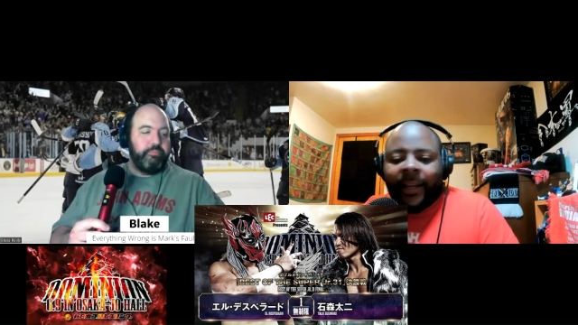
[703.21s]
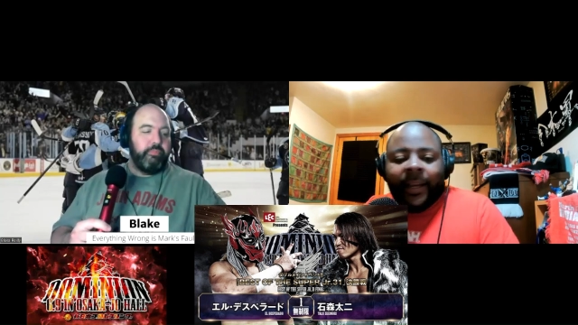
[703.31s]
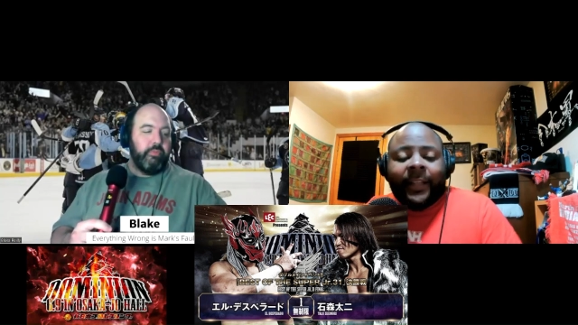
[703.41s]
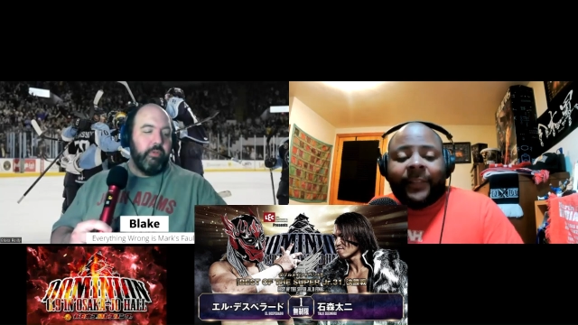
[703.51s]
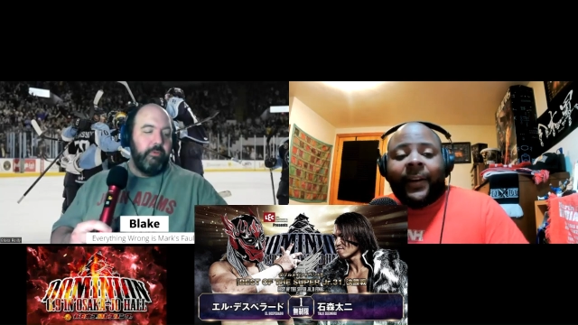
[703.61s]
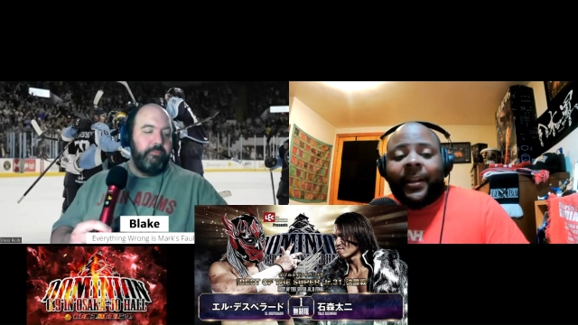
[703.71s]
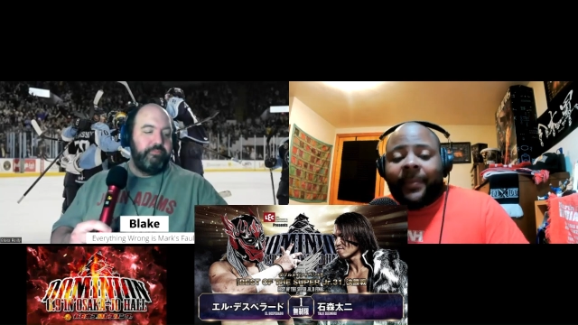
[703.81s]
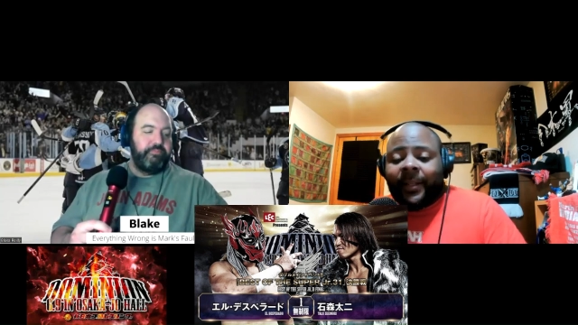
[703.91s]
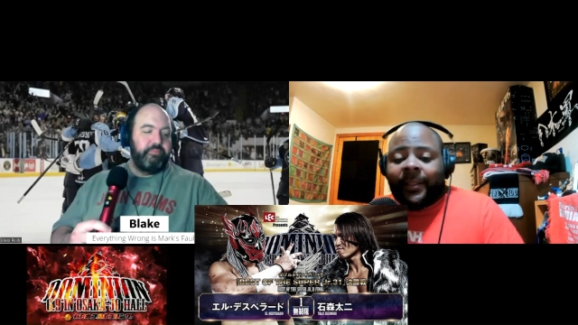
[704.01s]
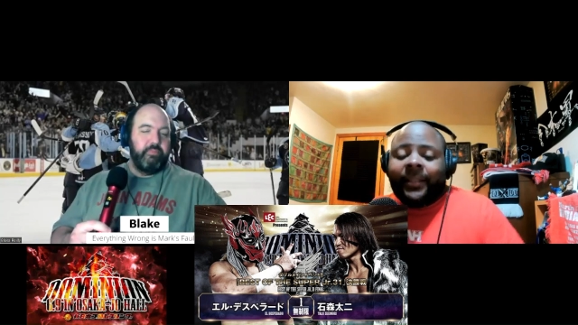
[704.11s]
Speaker 1: And it's funny
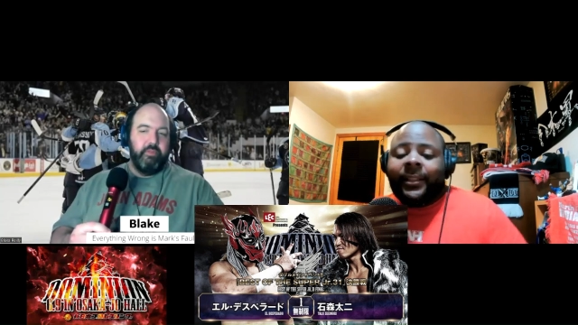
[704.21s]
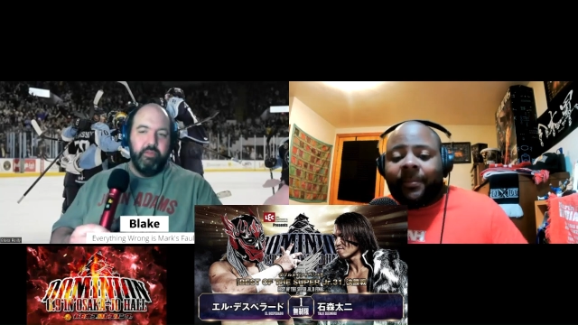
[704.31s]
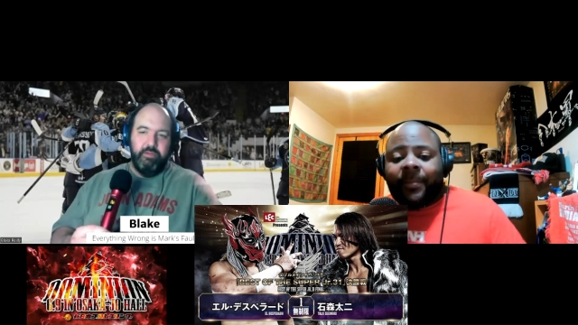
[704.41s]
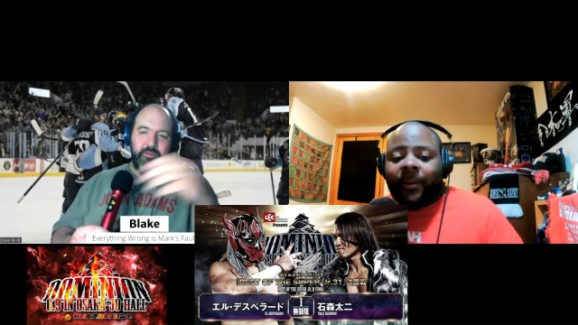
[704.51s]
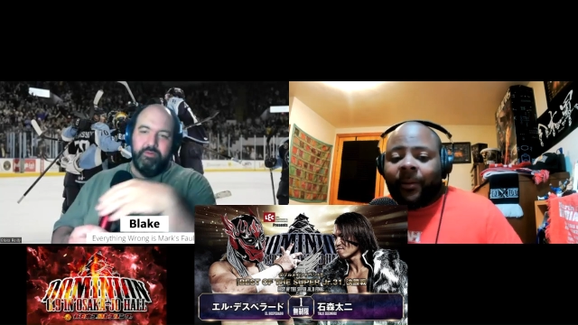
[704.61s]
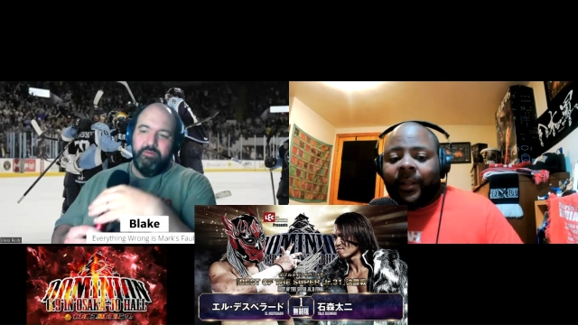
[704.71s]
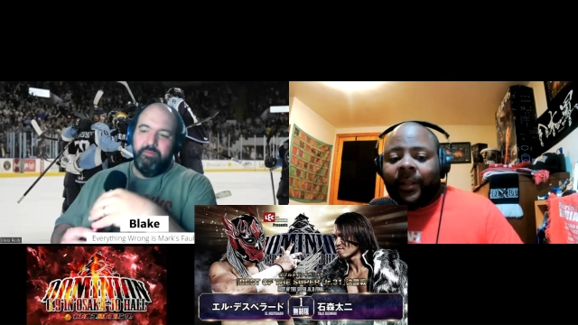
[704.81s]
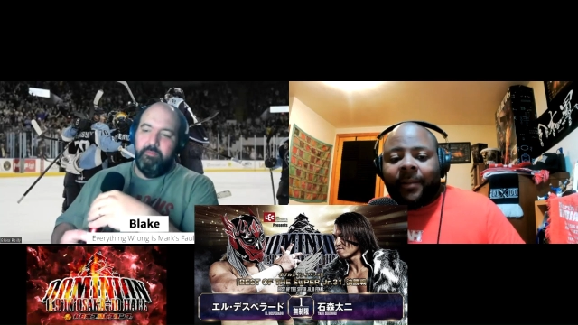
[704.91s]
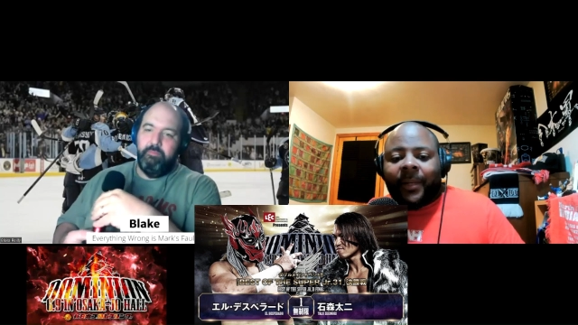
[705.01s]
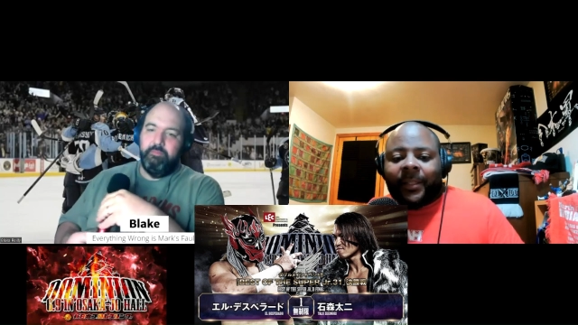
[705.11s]
because this is billed
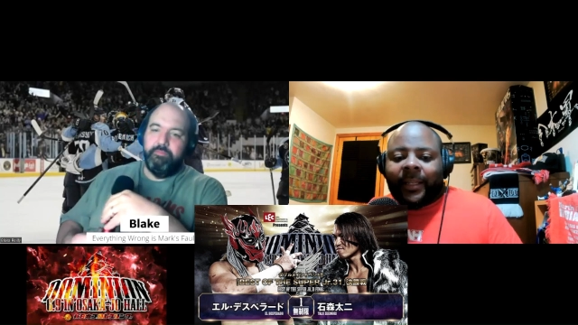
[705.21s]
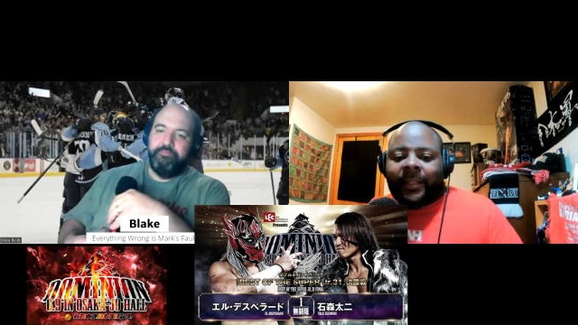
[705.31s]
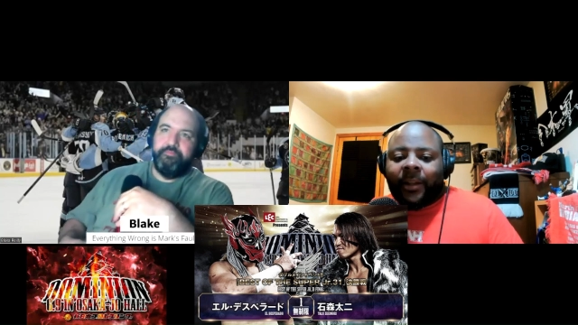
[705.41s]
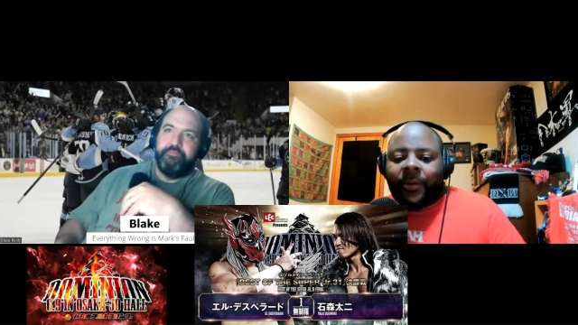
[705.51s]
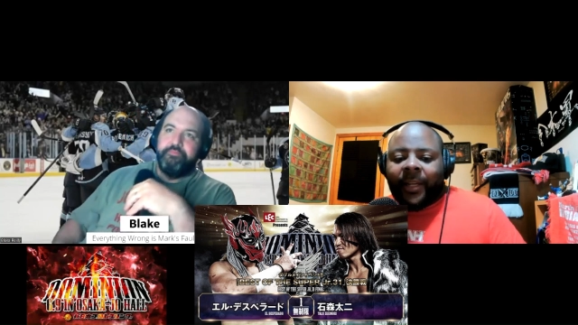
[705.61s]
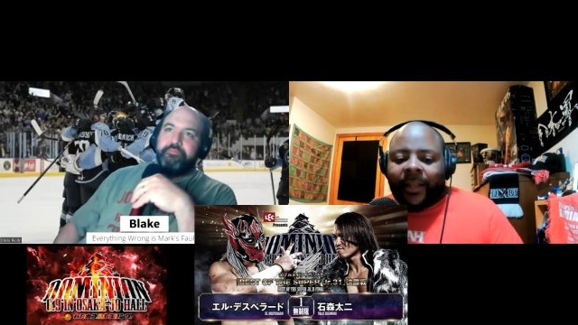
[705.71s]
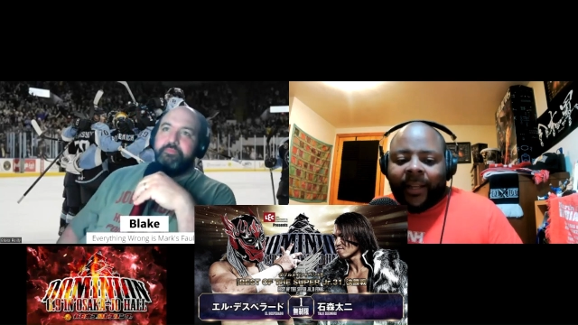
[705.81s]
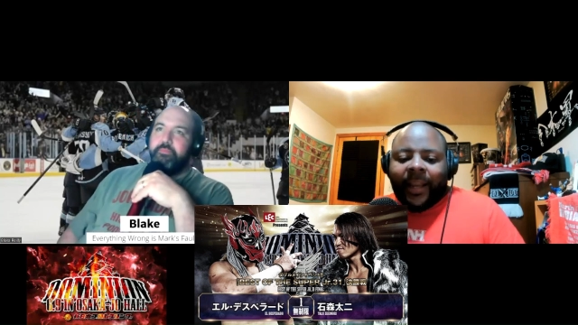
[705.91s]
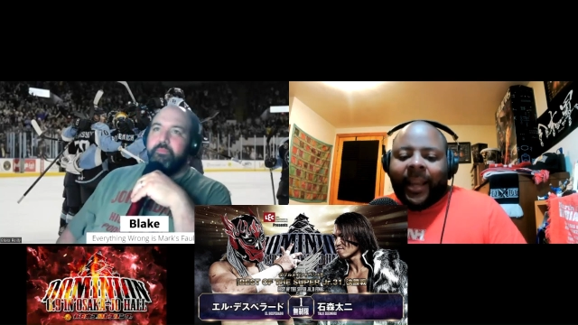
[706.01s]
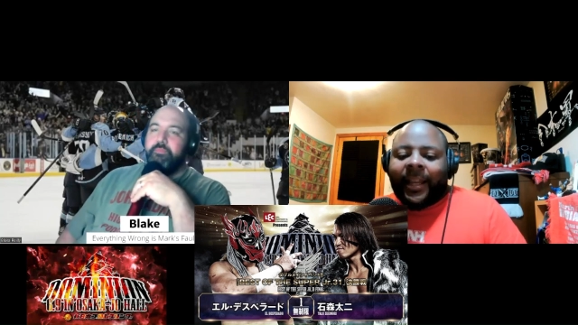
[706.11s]
much like Tony
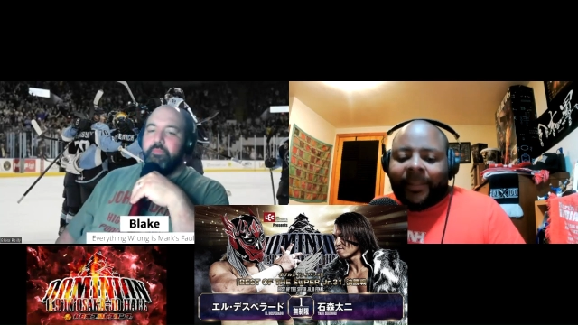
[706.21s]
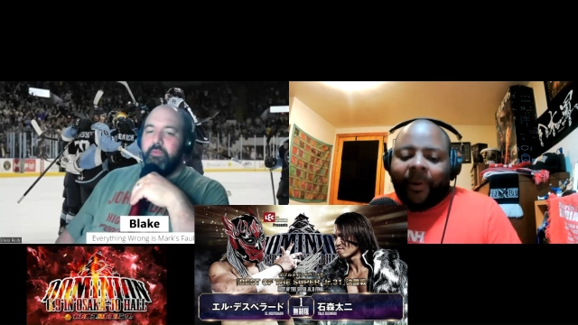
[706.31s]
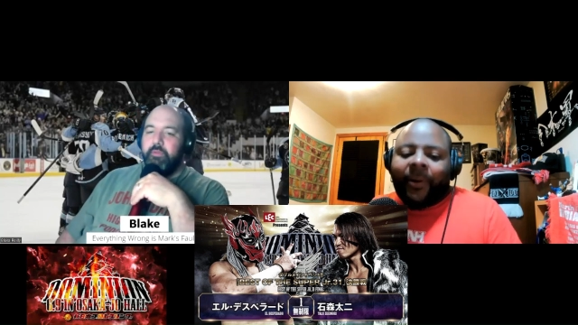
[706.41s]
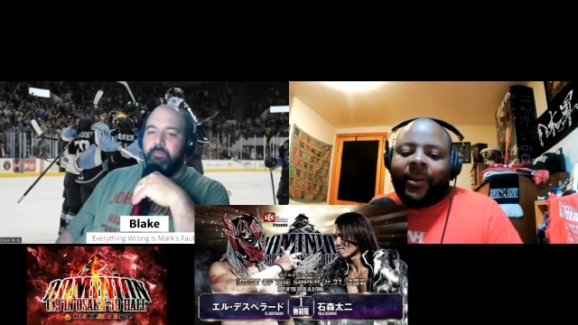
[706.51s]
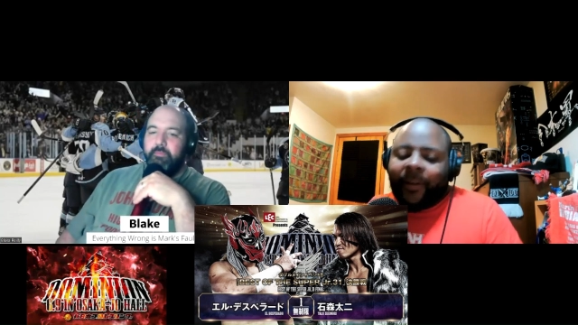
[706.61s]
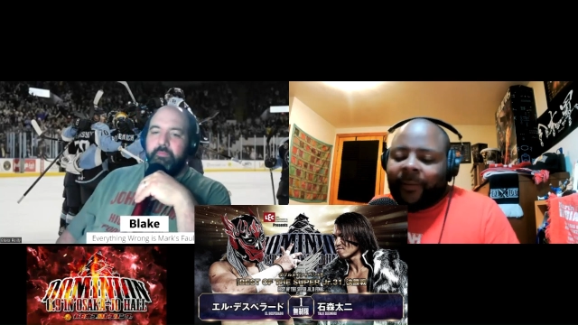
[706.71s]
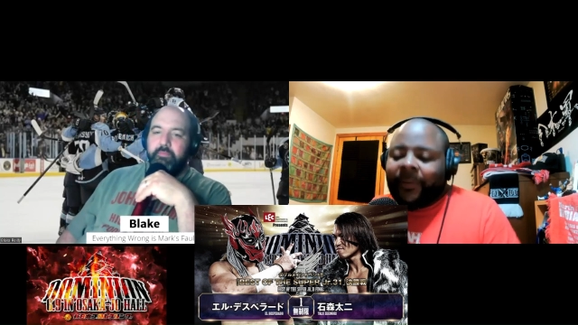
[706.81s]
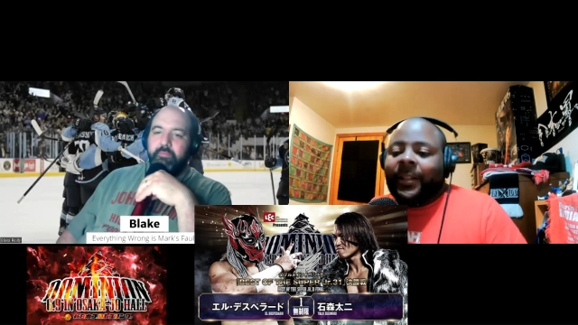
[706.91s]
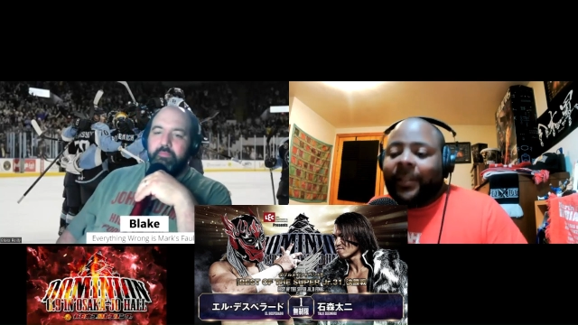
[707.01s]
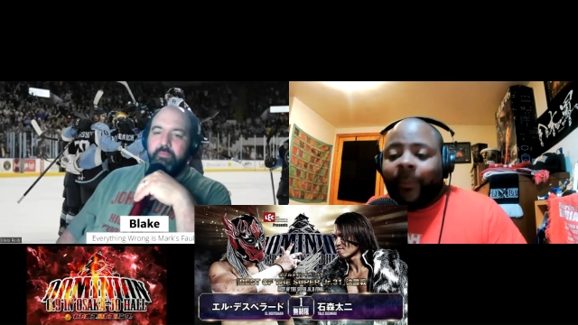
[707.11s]
as part of the
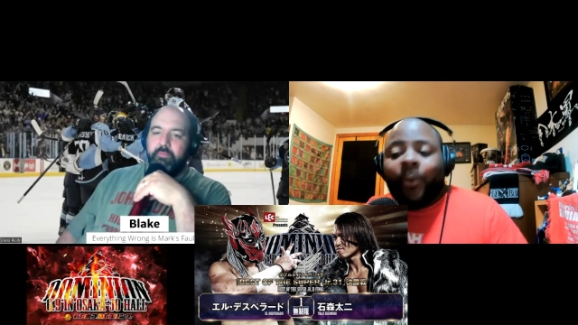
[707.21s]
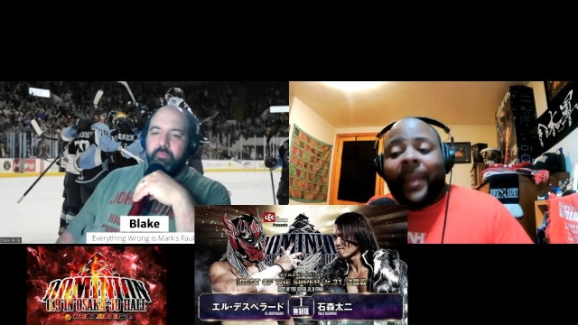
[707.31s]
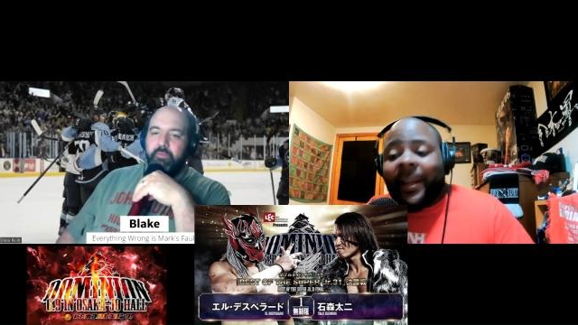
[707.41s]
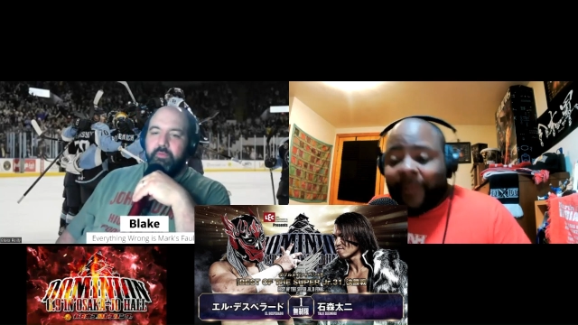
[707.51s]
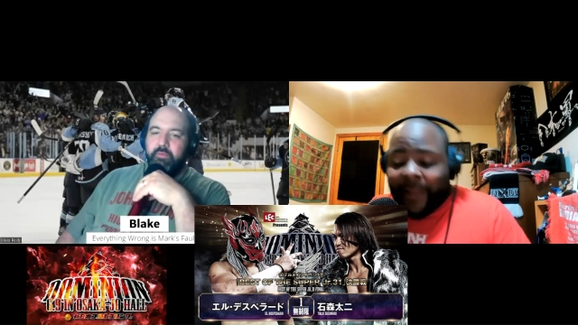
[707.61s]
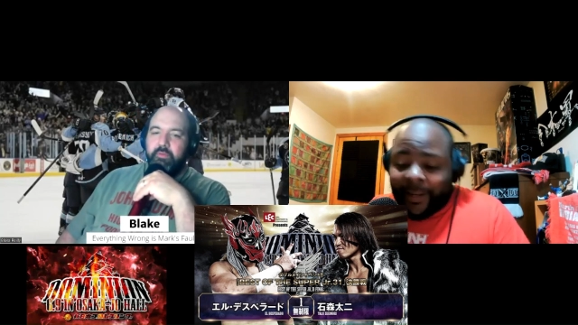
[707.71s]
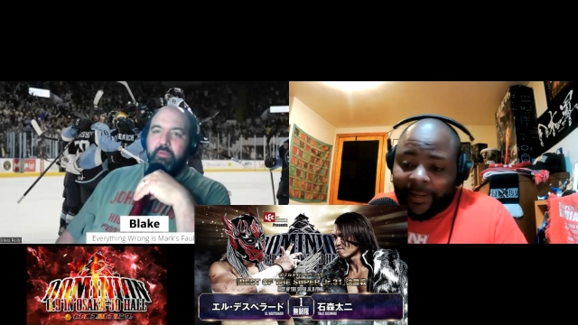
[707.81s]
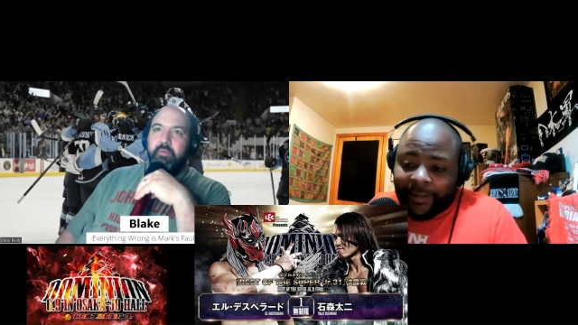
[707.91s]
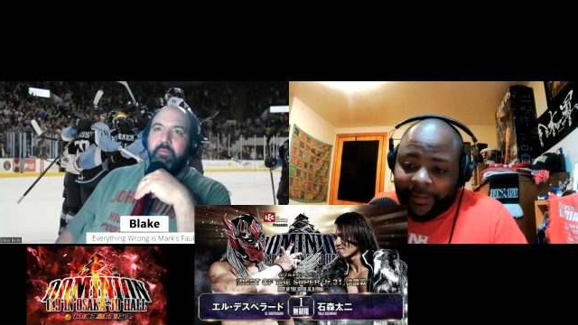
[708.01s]
double main event